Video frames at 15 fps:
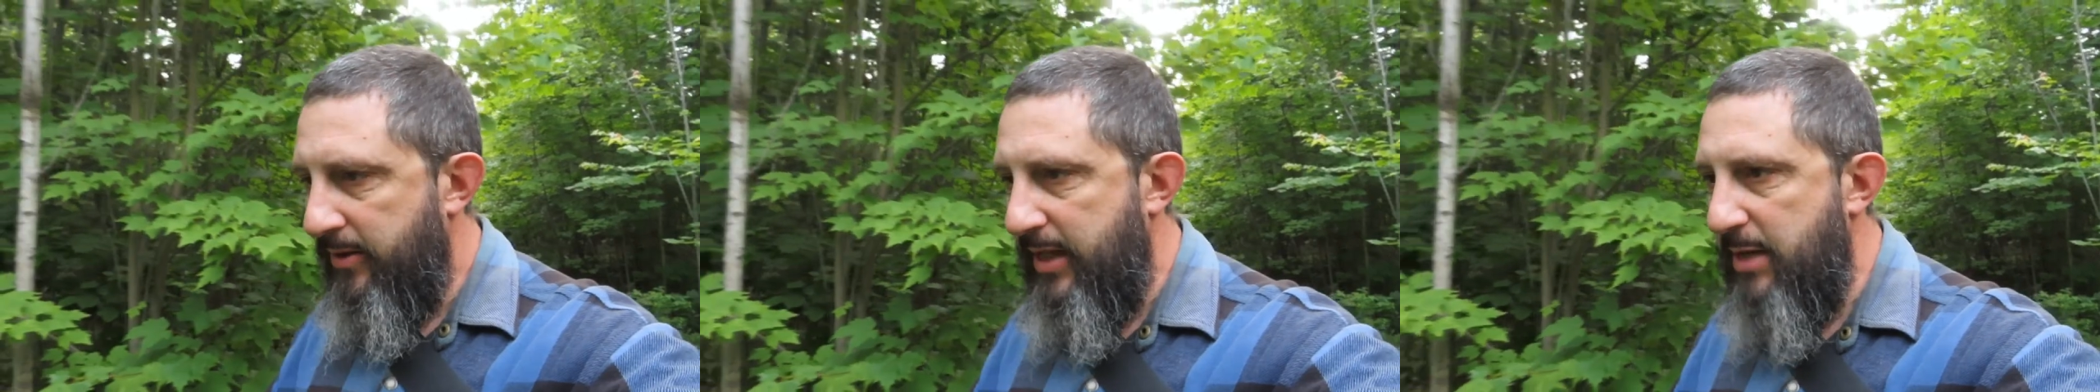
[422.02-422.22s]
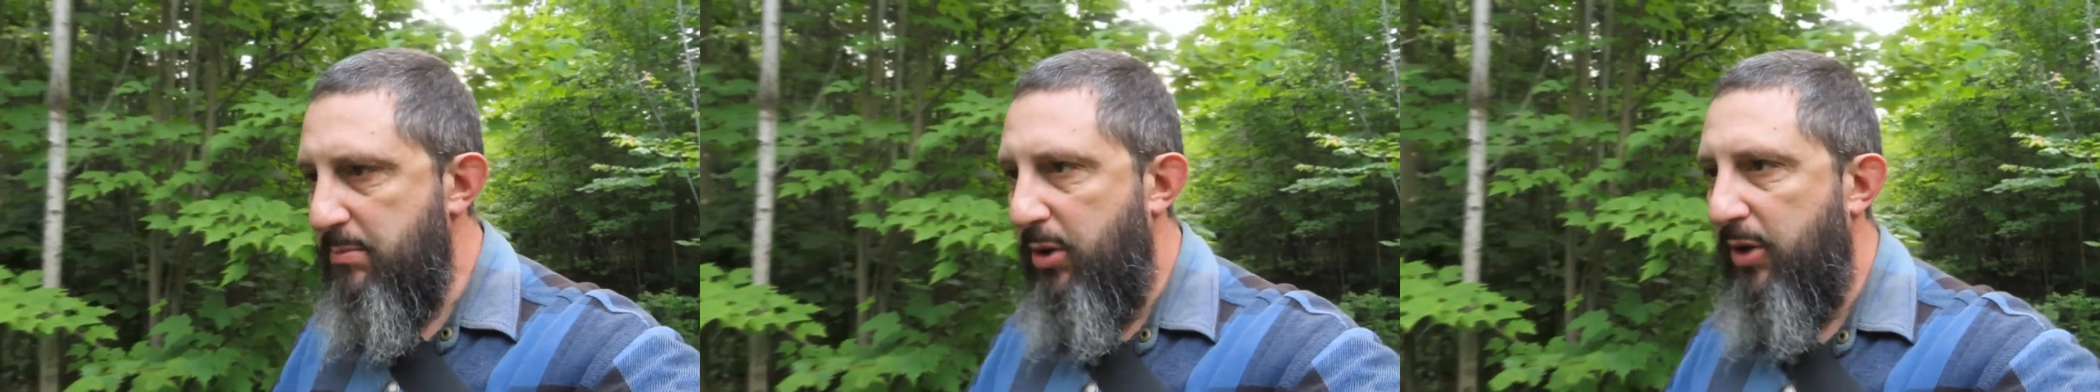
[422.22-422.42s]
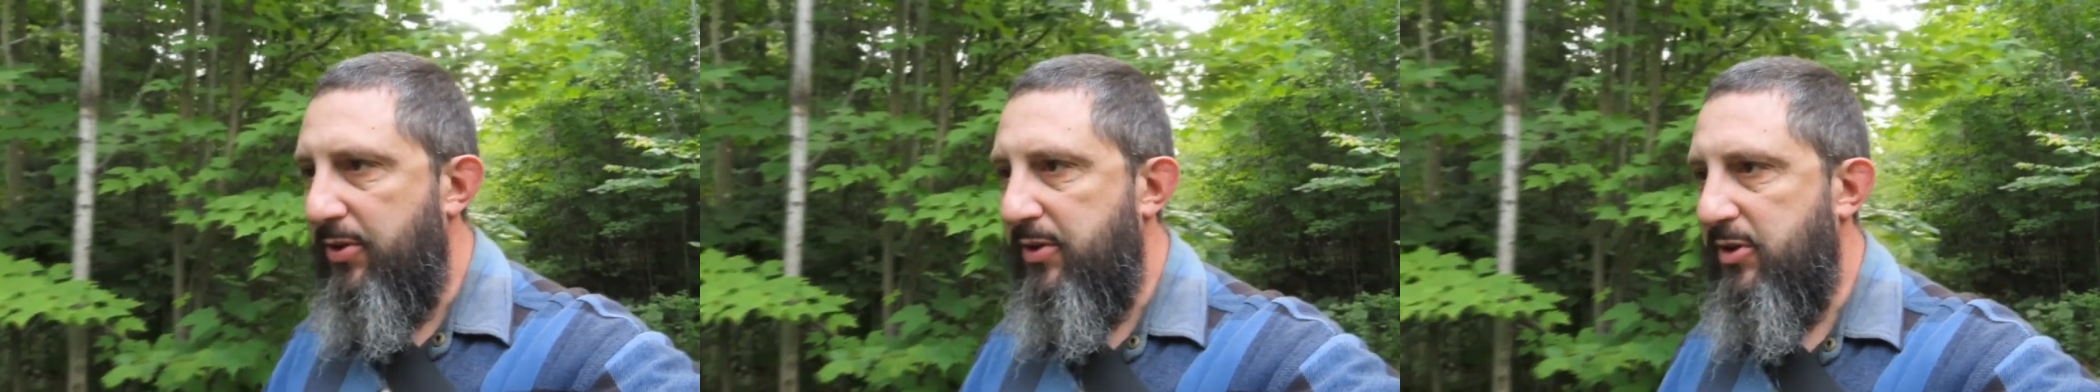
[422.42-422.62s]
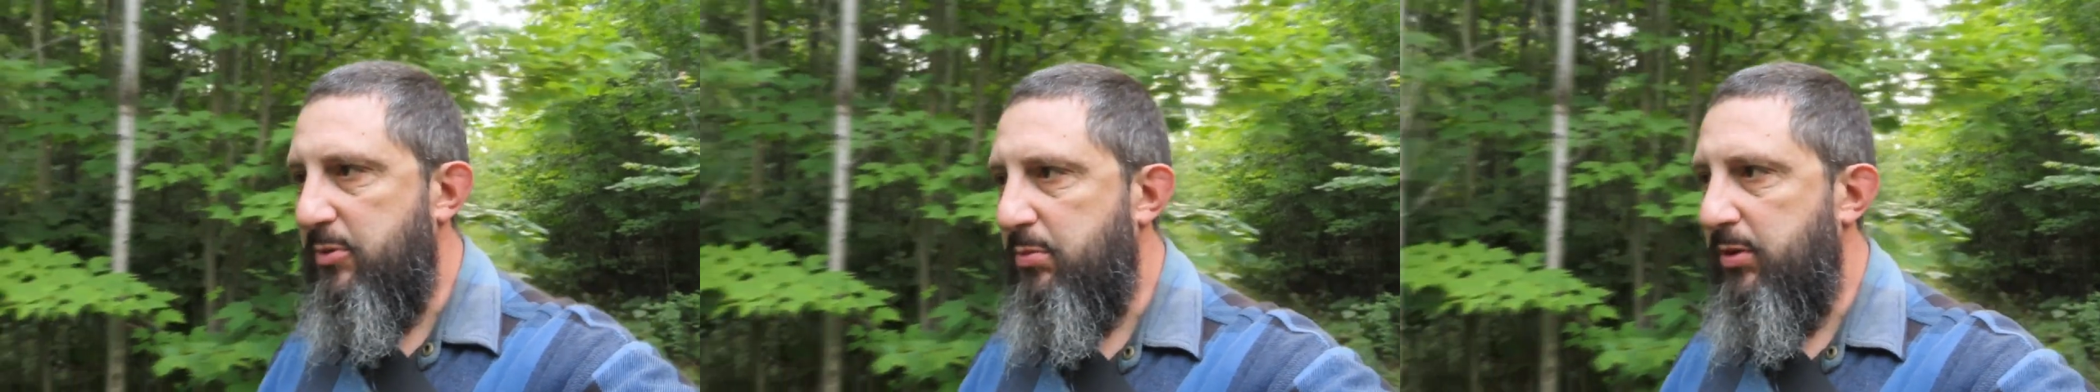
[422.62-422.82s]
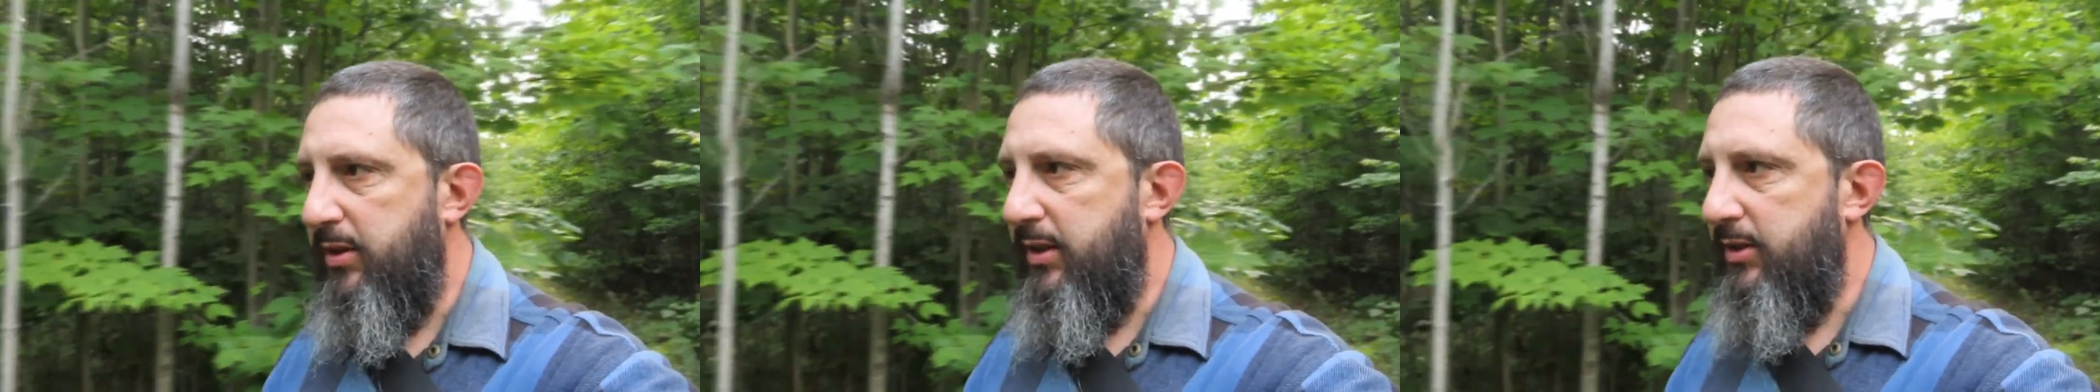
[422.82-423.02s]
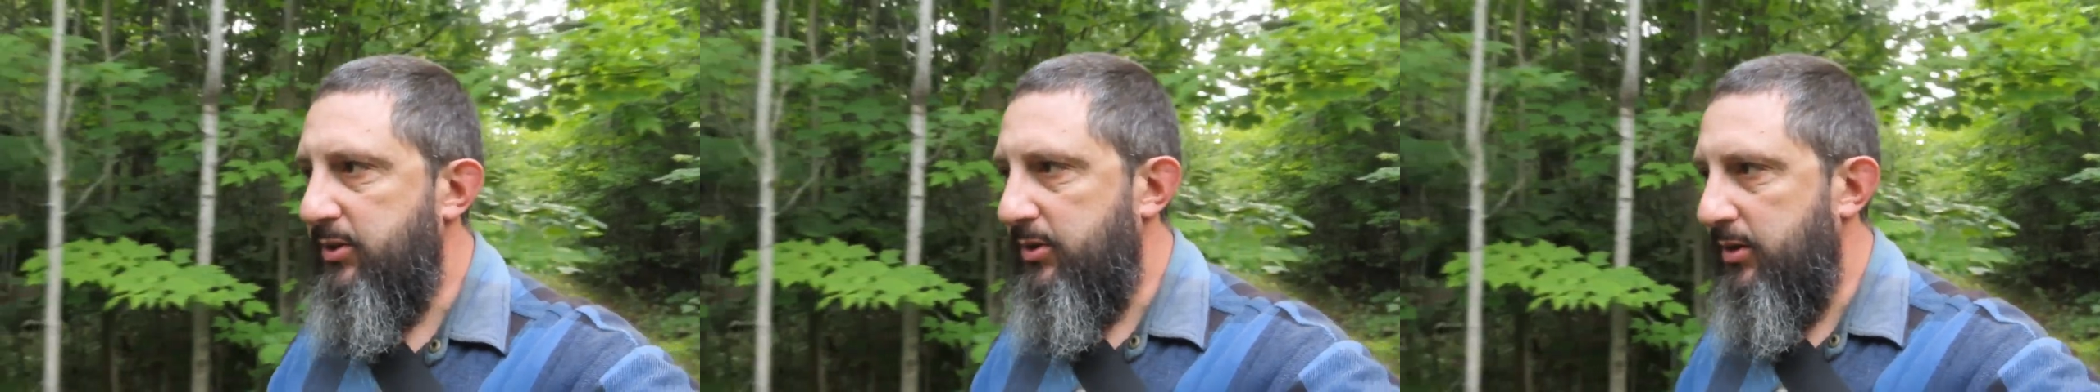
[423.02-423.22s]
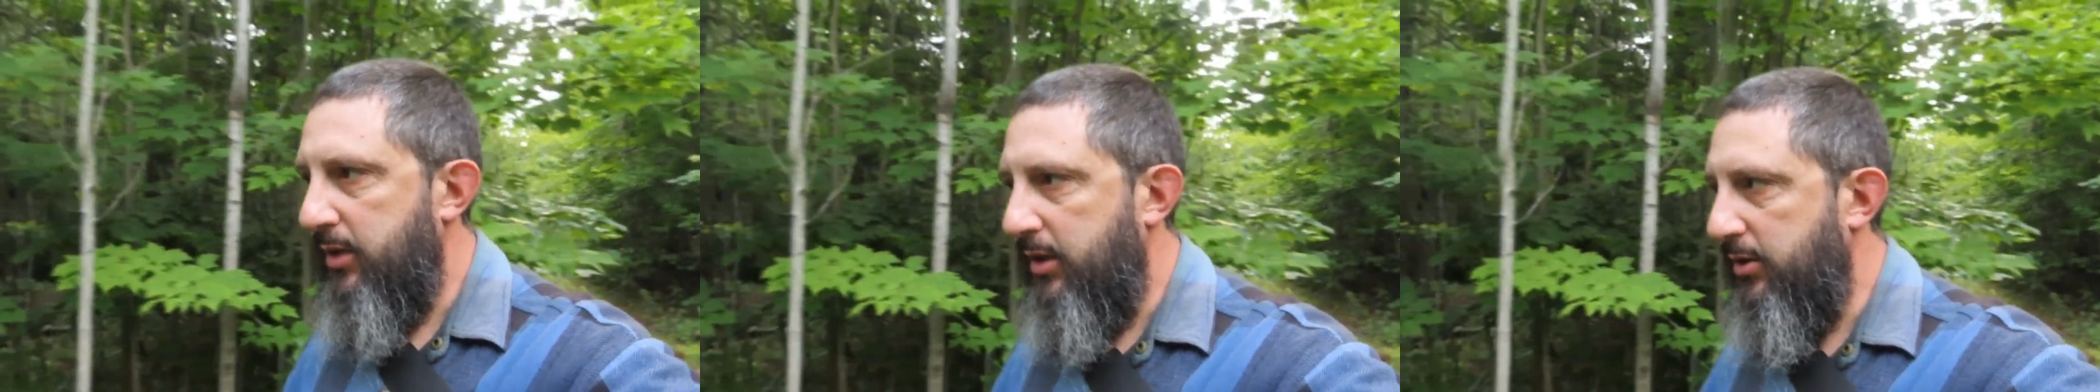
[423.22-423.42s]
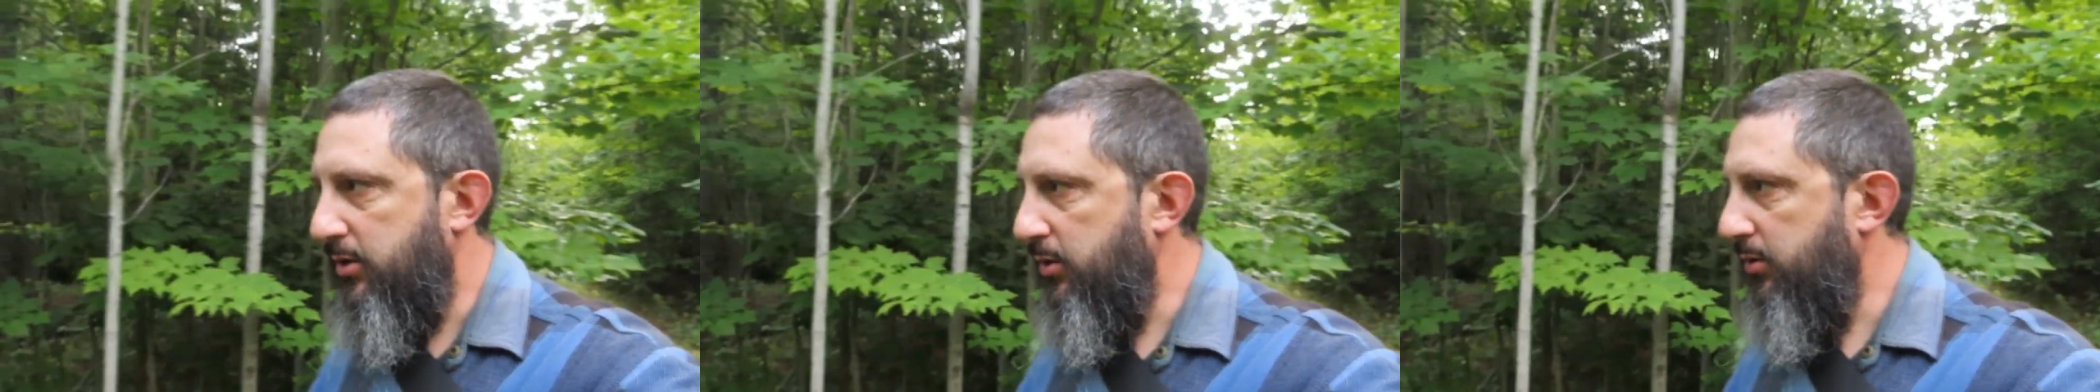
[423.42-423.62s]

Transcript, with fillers: They bought this place in